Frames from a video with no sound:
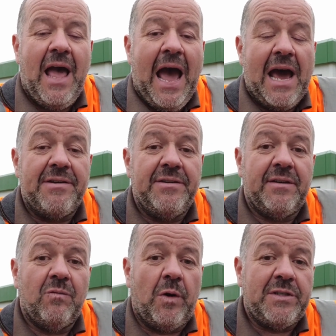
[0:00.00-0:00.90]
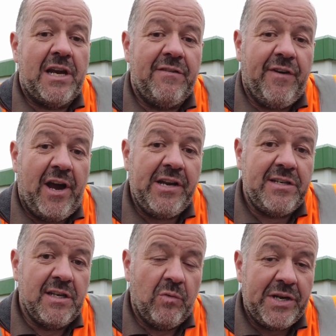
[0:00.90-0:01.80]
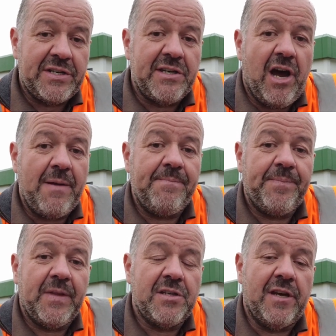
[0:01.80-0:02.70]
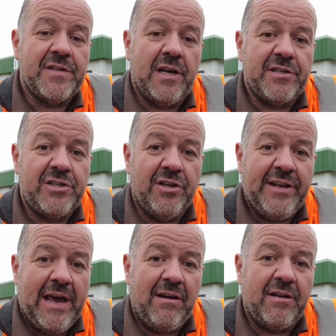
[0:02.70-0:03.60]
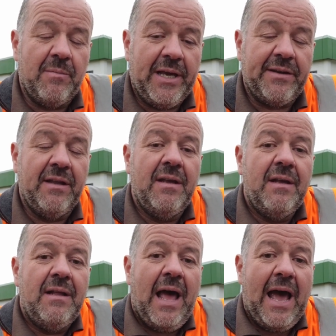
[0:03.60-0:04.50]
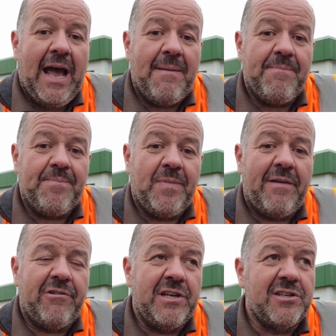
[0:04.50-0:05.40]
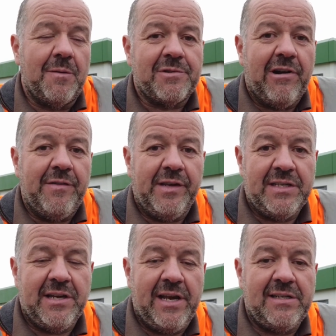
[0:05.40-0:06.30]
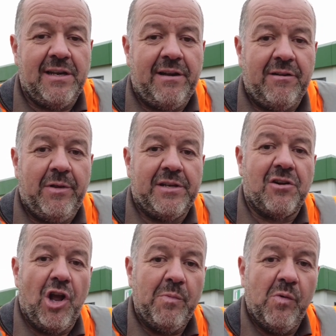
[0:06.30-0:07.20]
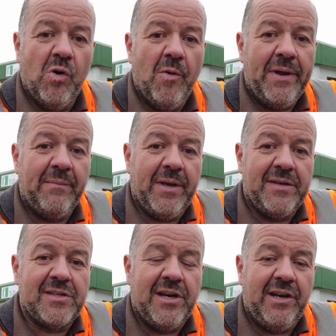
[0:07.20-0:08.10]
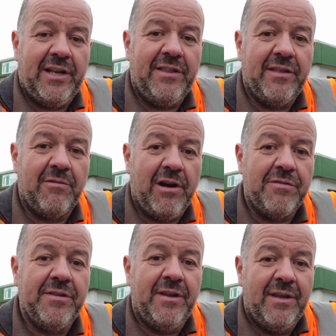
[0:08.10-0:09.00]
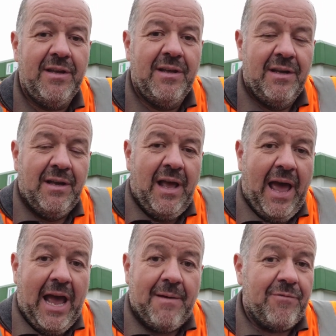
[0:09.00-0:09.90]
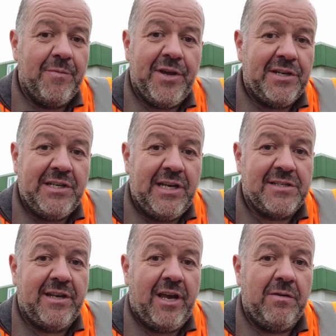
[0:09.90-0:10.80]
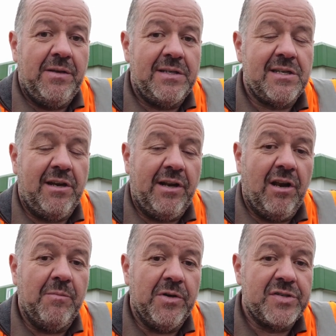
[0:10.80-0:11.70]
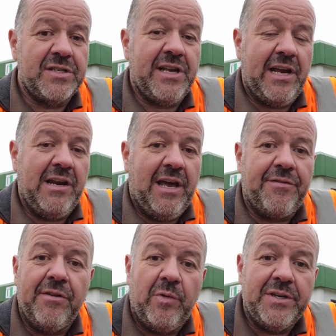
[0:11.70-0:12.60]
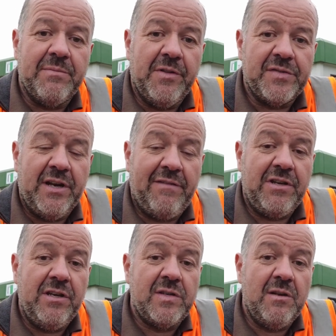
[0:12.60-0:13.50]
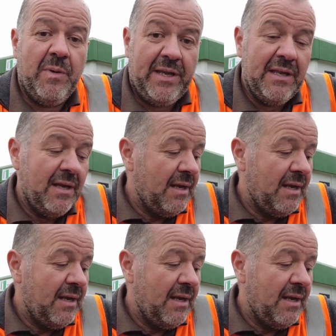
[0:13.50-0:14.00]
And what we tend to find is in the winter time, the turf starts to shut down a little bit. Never really stops growing these days. I don't know whether that's global warming, but certainly the growth from 30 years ago is certainly a lot more sustained now through the winter months than it ever used to be.